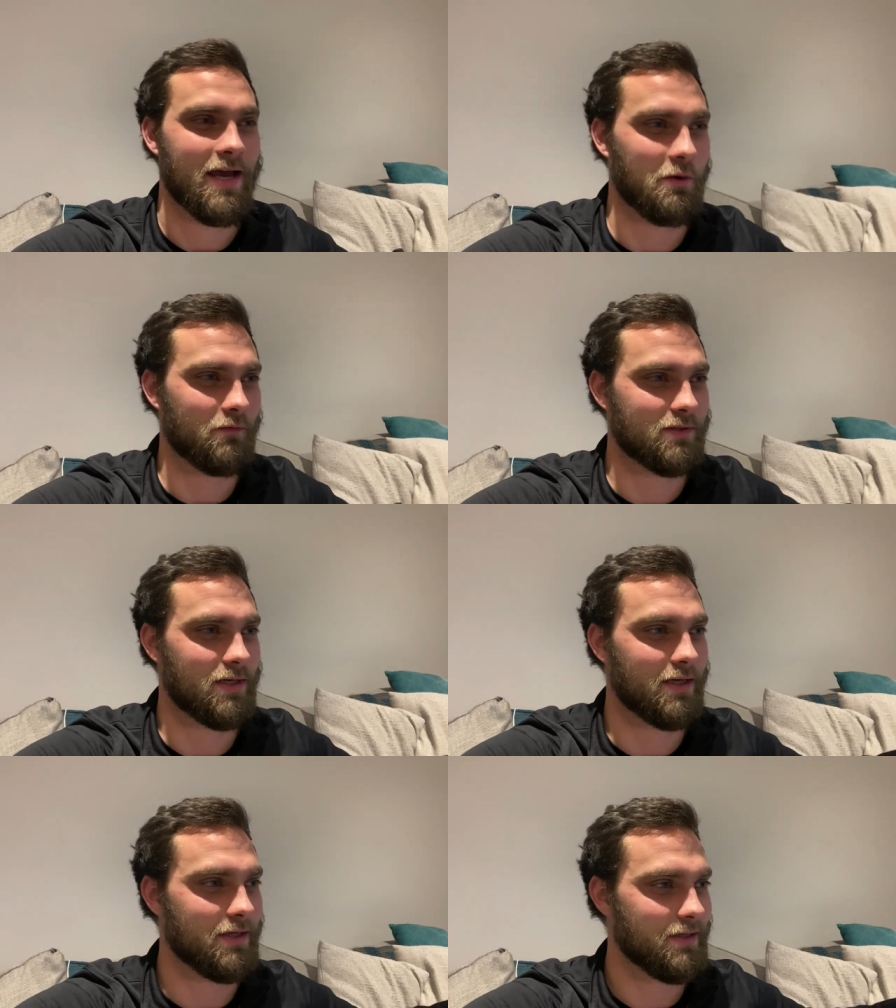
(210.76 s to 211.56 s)
and
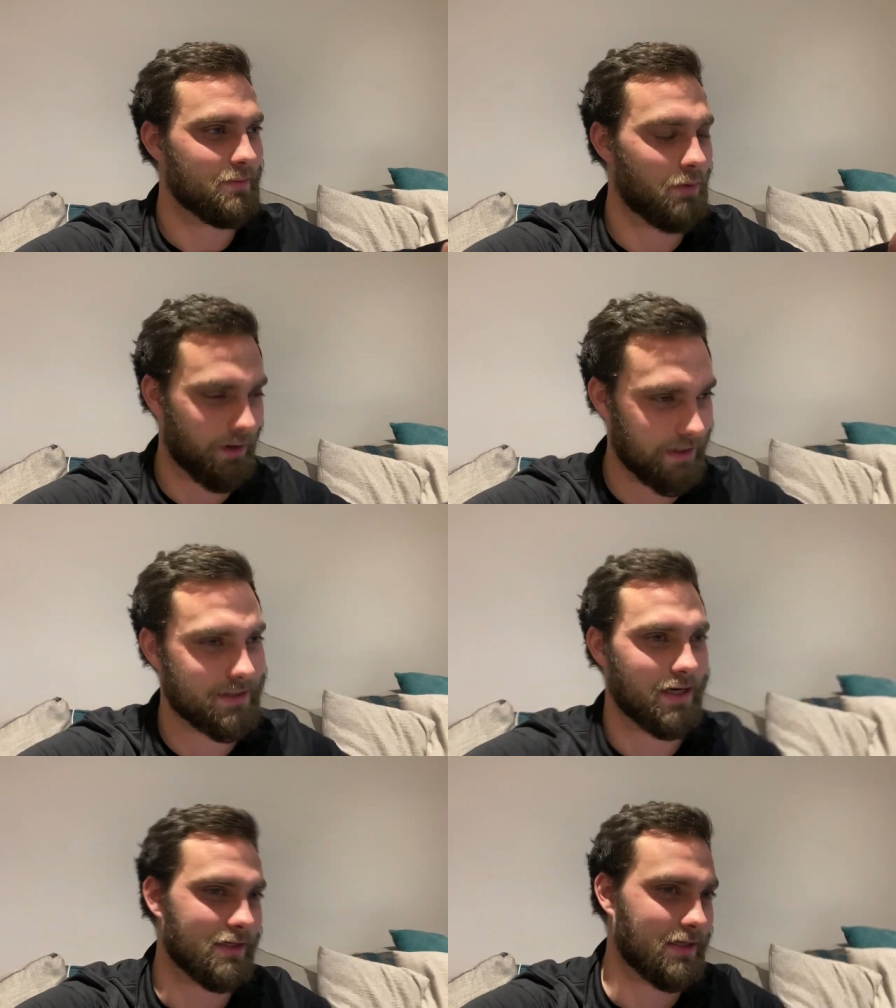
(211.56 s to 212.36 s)
obviously buying and
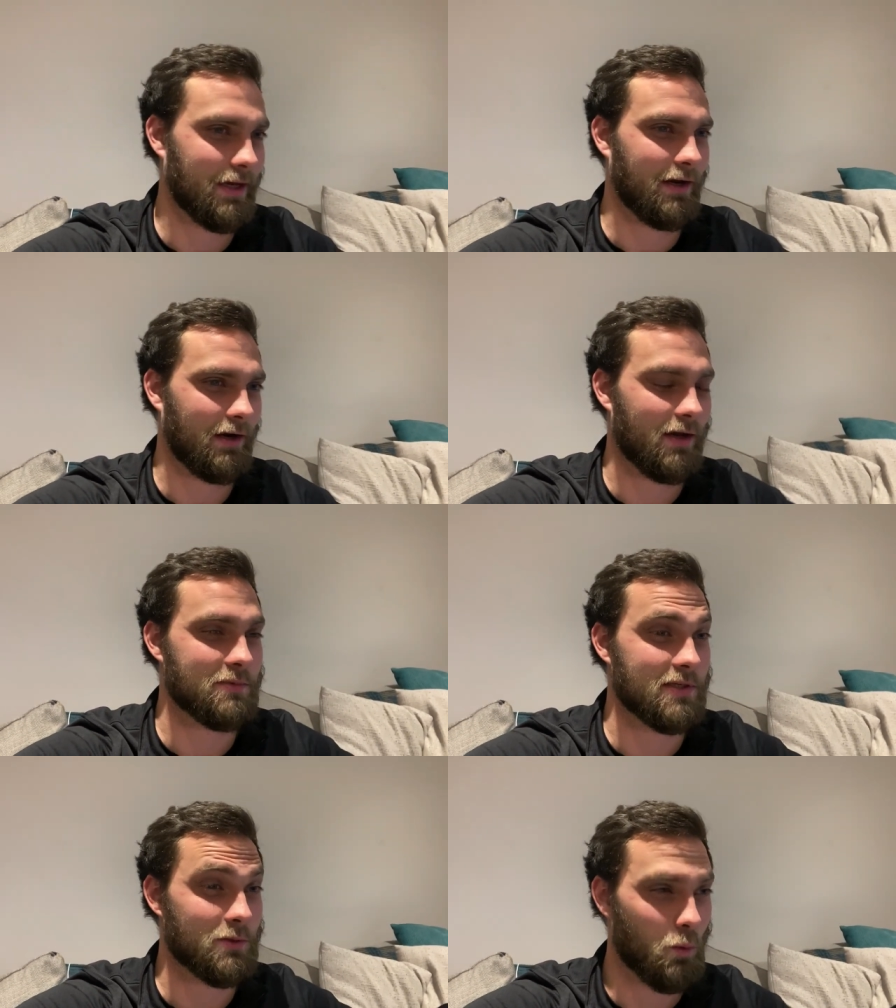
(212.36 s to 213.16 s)
selling secondhand clubs
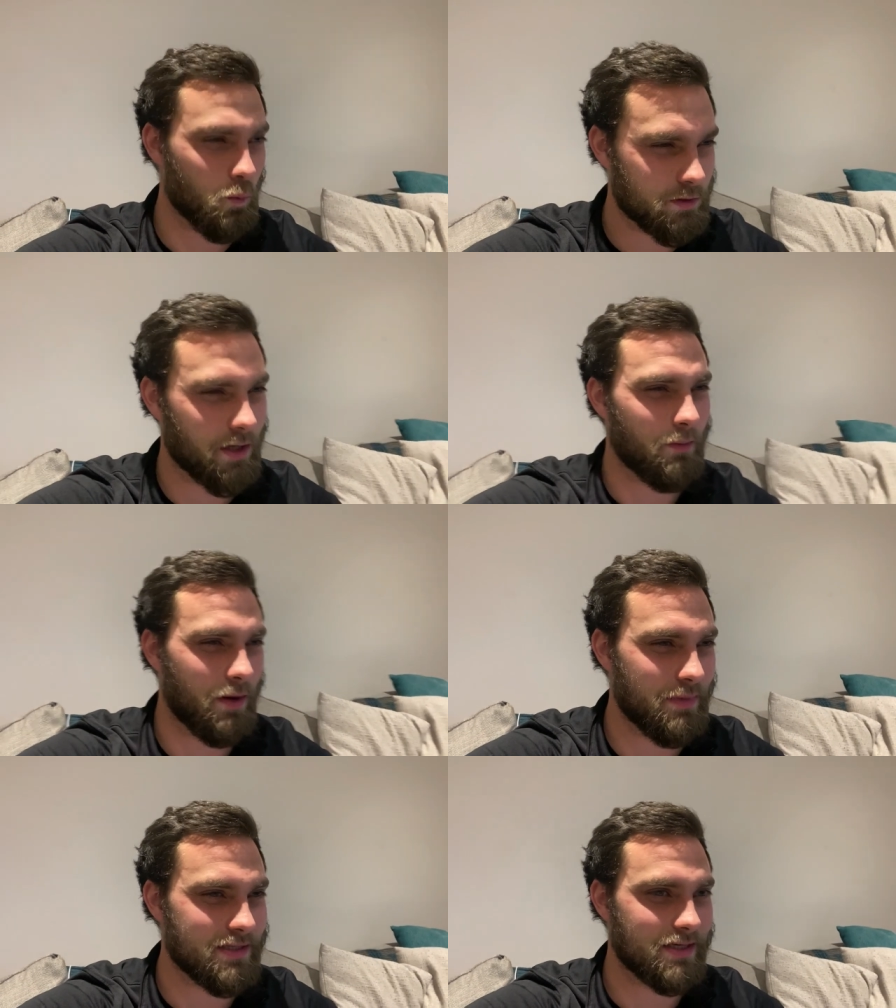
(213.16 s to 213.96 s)
is also my
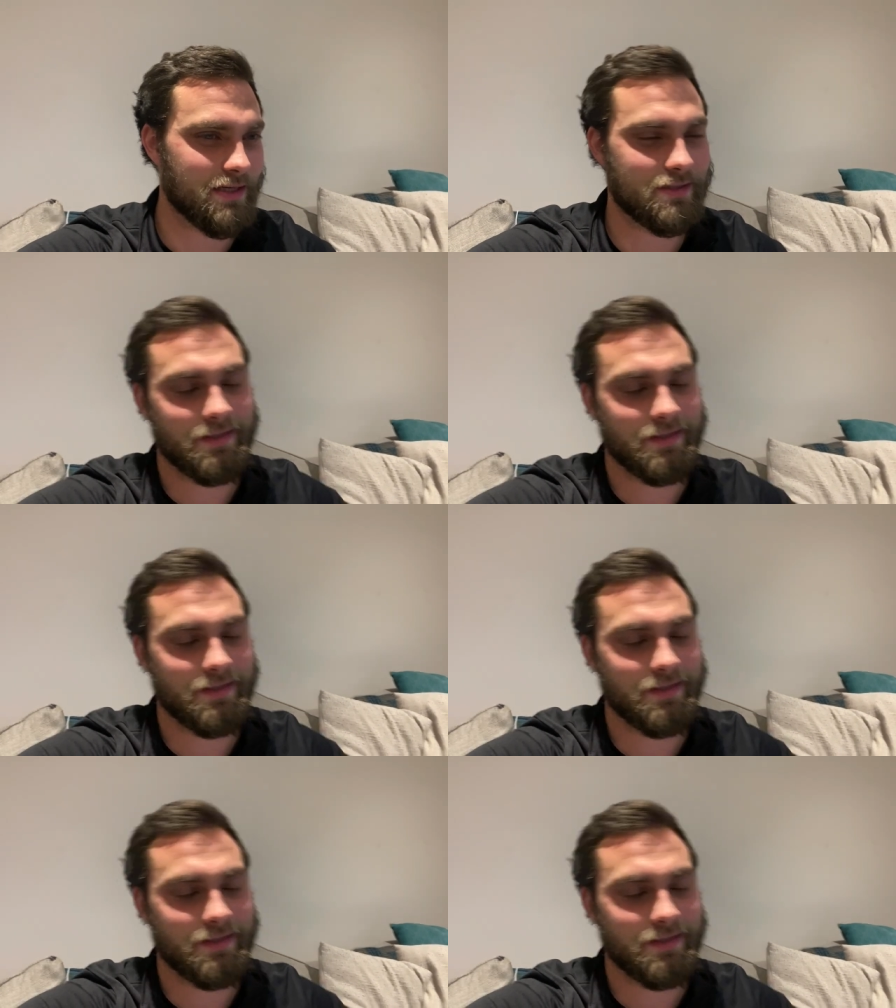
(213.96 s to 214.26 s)
business.